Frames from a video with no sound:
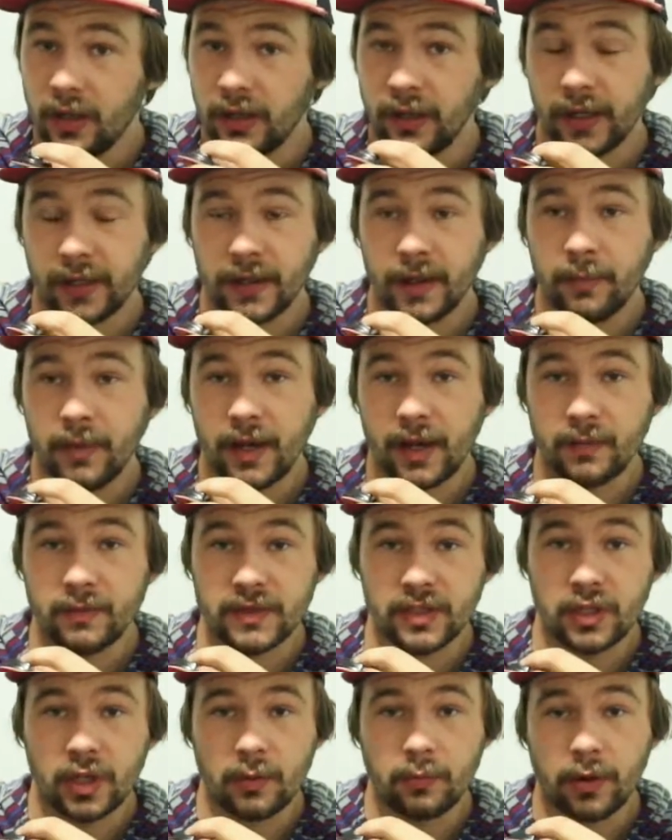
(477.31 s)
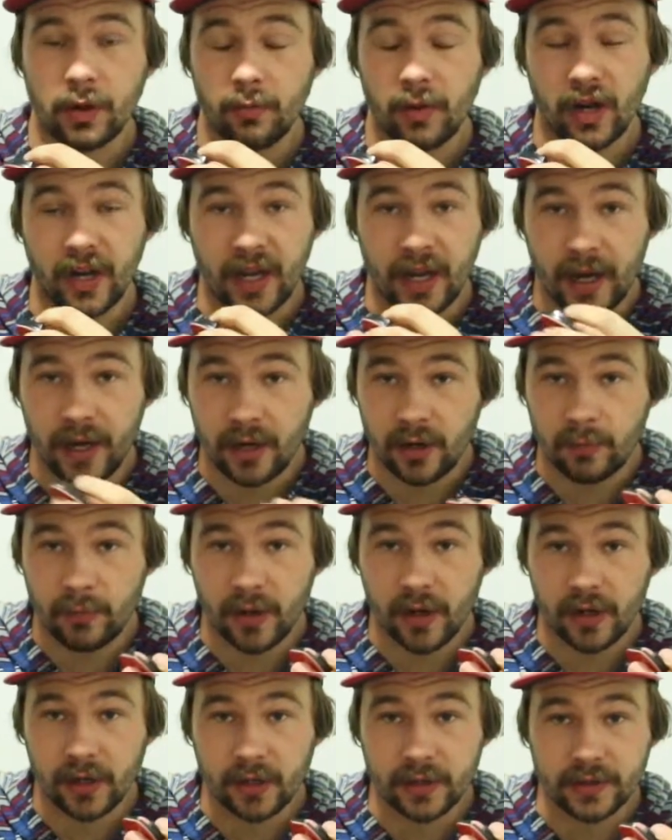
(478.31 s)
Like they make them so you can put them on
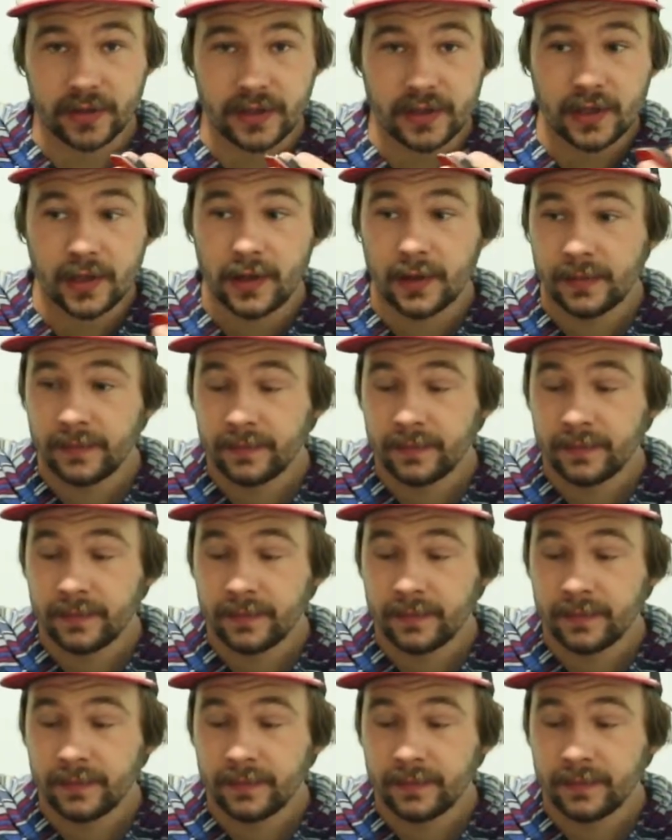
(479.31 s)
handlebars.